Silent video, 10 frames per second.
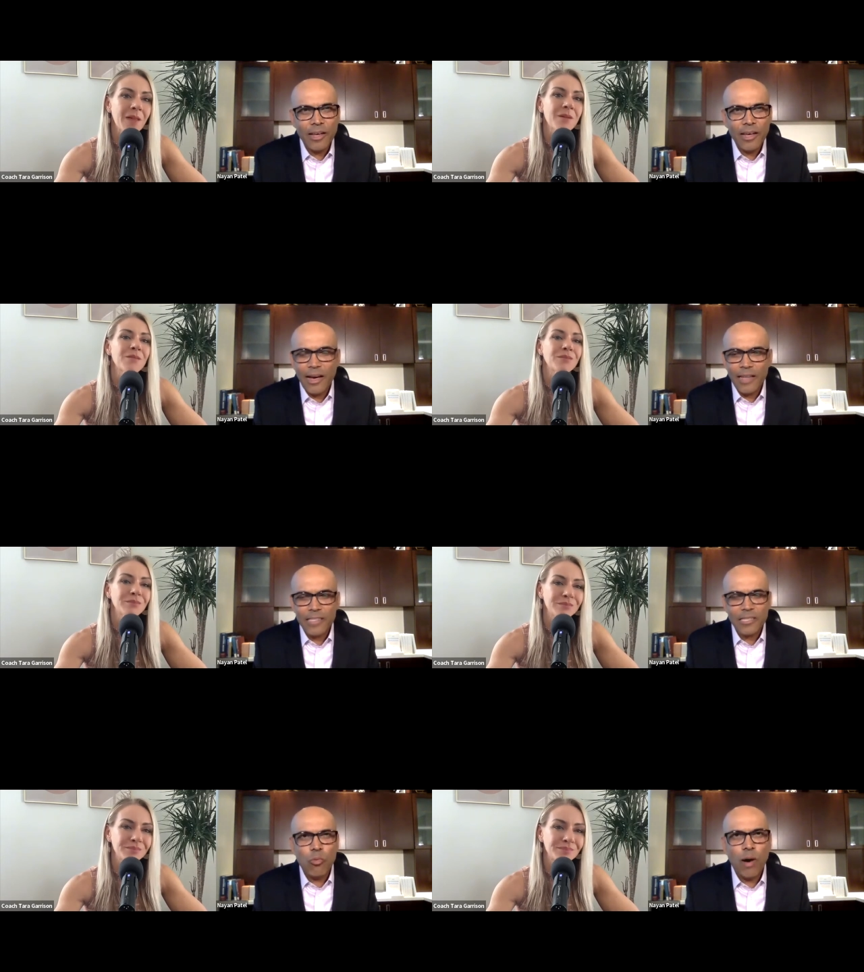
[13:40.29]
Speaker 1: I said,
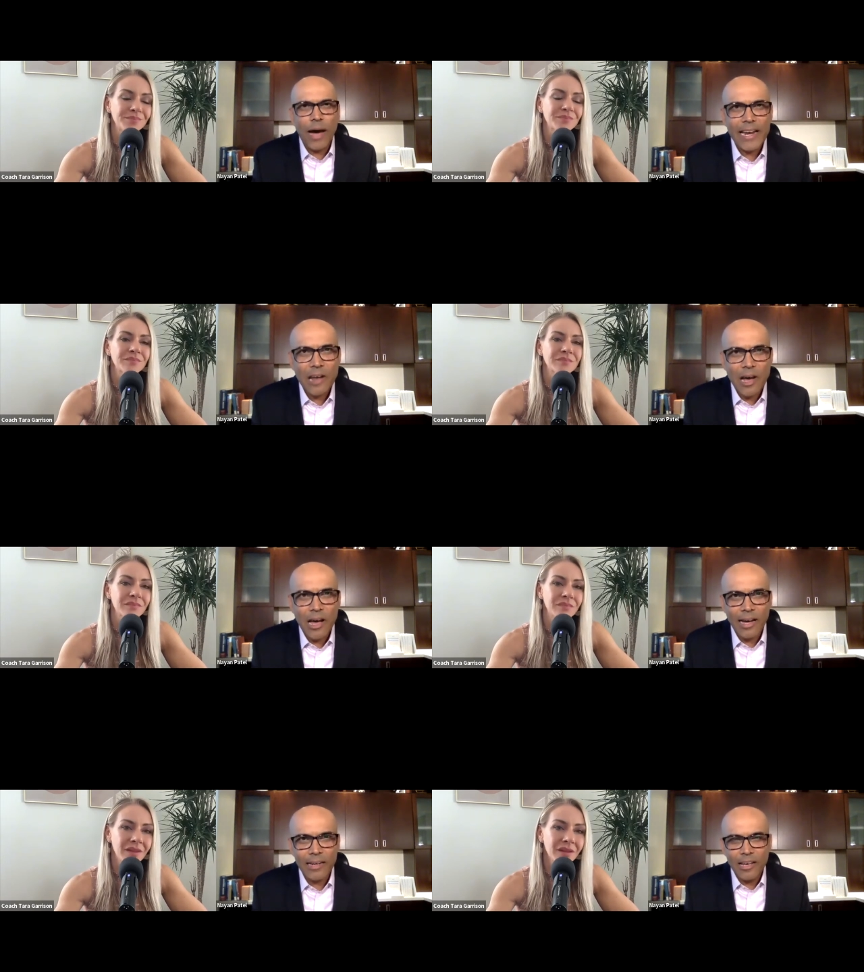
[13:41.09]
why not?
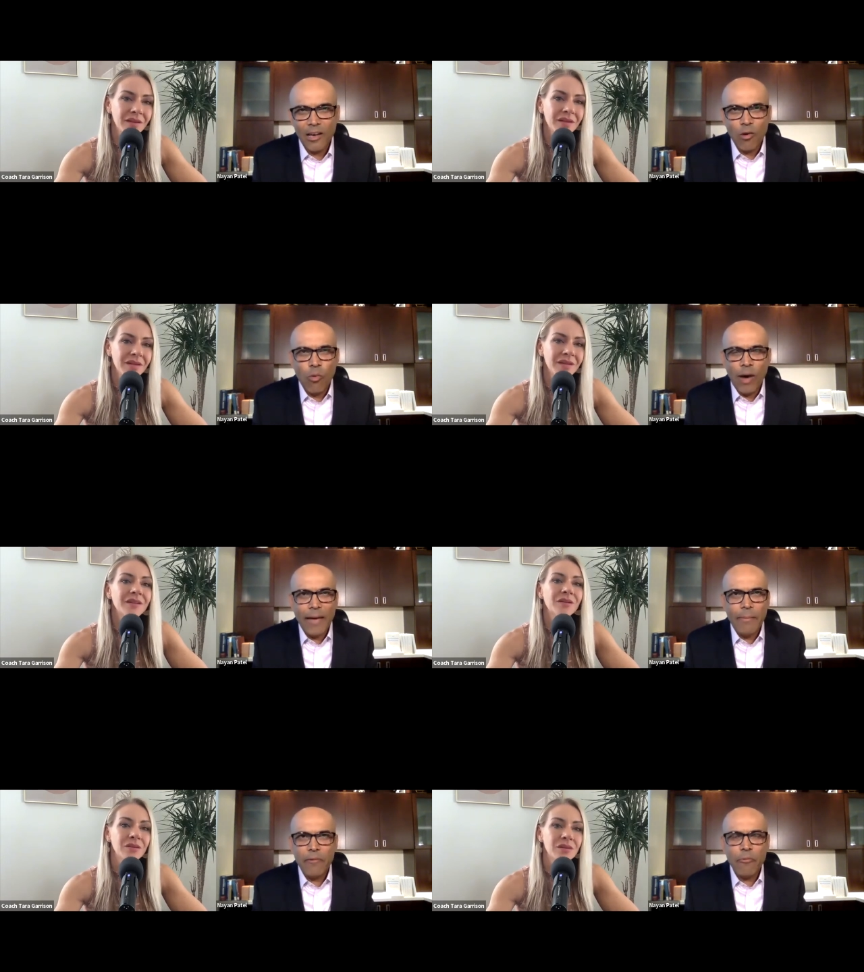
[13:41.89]
why am
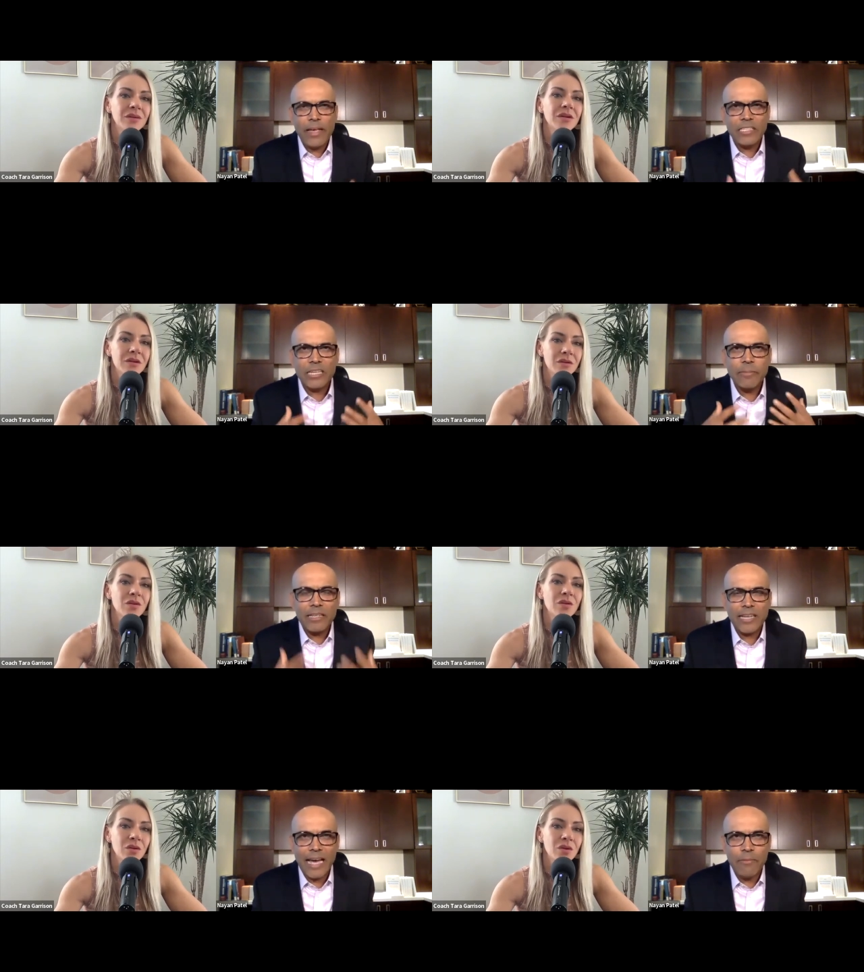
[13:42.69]
I wasting my
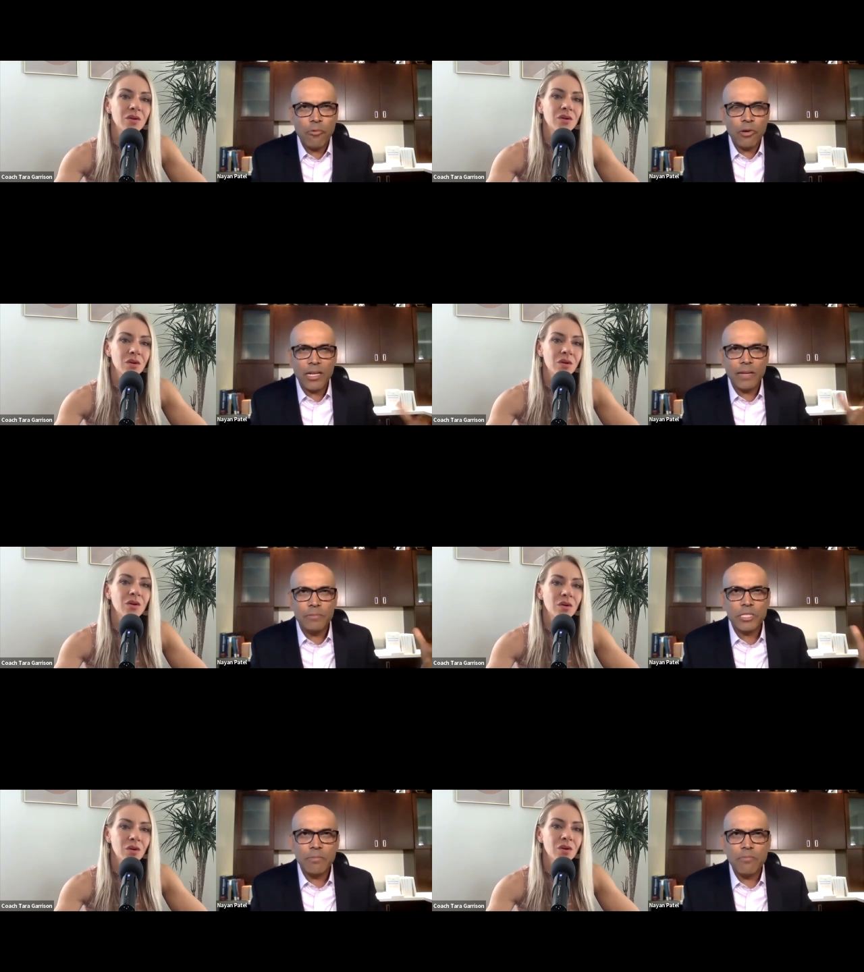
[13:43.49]
time working on
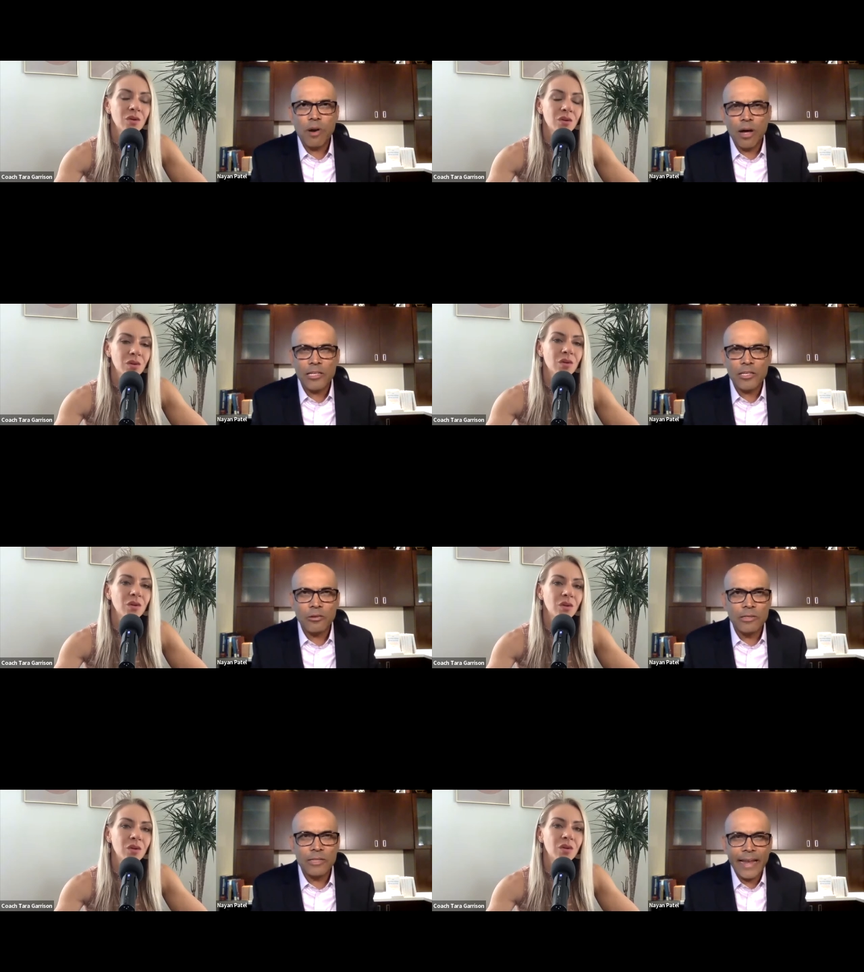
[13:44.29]
some molecule
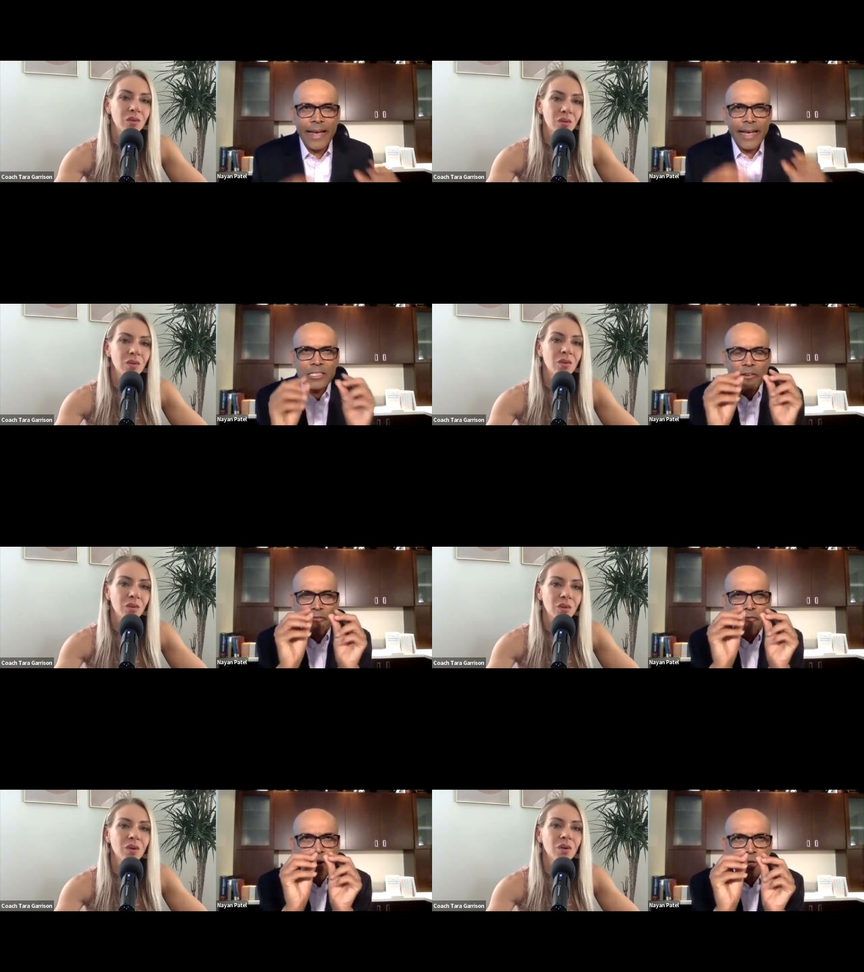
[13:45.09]
that has a
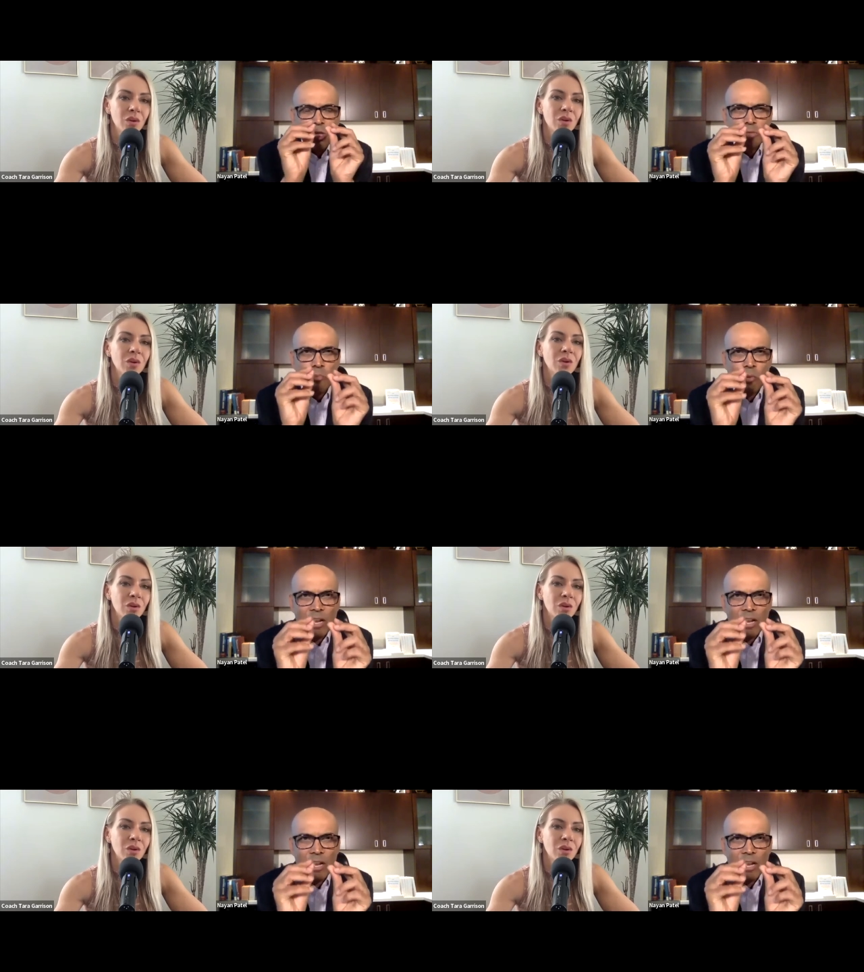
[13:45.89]
very small